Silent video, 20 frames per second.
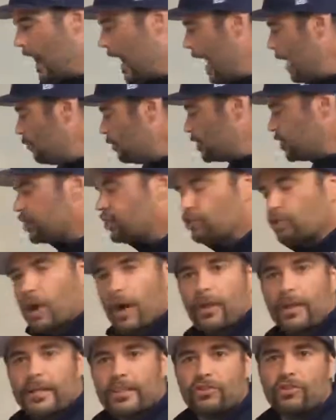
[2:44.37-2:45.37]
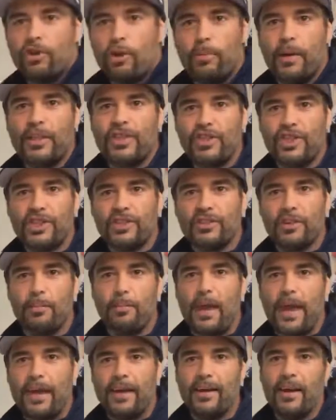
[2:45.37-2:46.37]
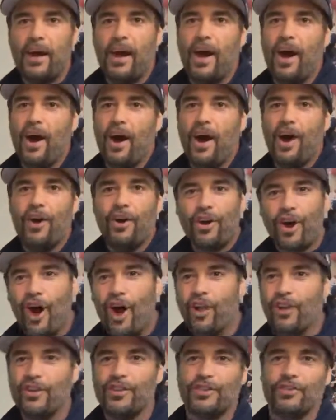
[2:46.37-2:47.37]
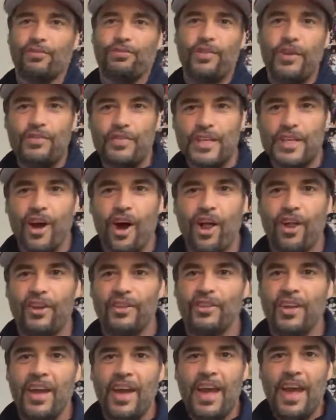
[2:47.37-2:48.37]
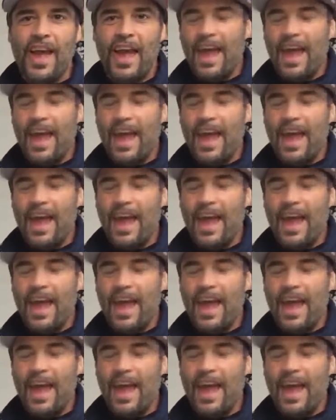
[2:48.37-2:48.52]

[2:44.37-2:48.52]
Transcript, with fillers: I was struggling so much just to make one hundred dollars or fifty dollars,